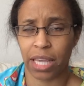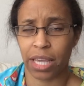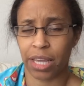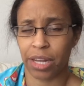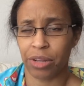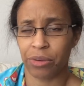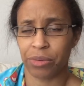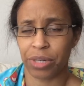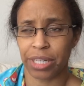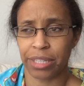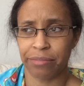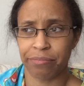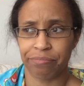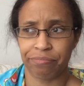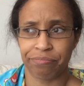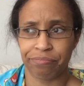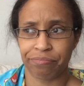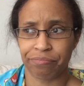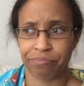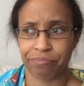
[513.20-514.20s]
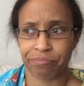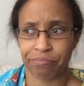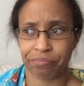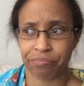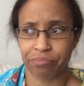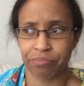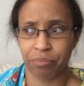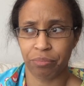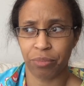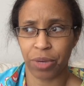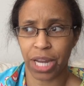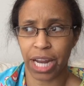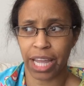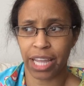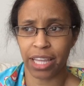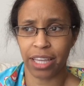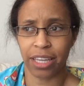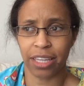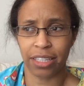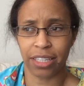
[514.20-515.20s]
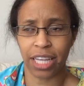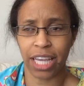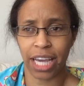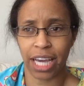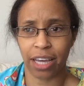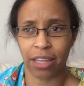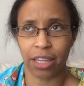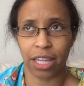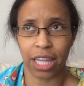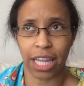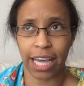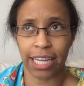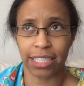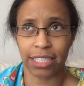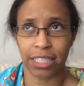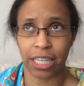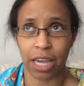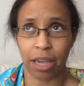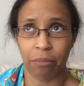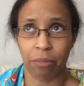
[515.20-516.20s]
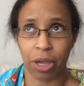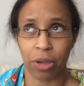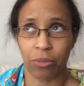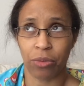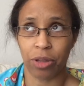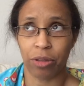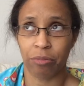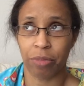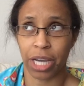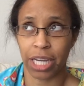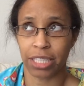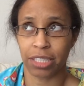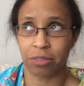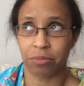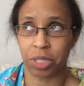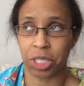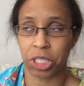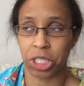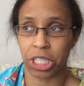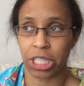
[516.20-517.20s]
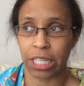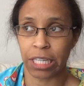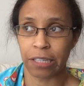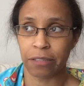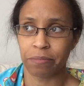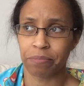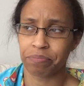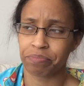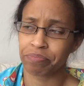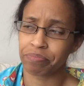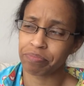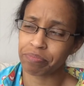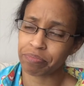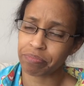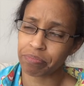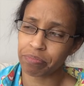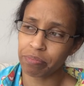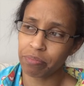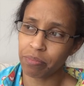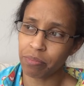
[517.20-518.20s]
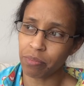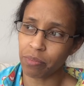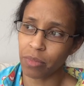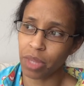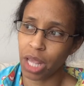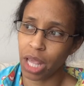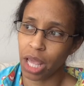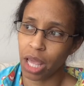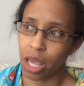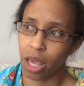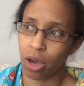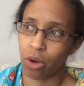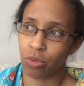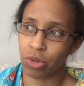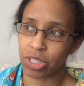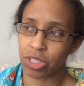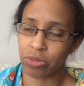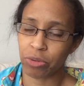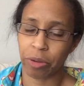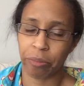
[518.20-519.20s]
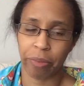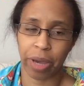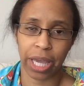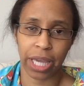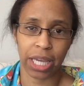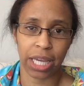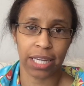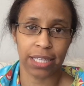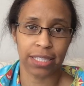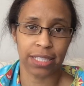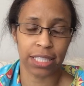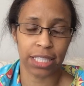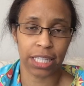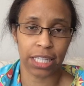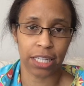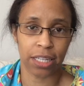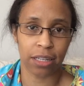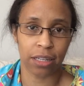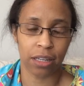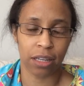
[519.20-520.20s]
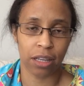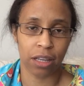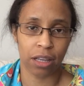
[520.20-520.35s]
Anyway, but the last time I went back to Michigan was when my cousin,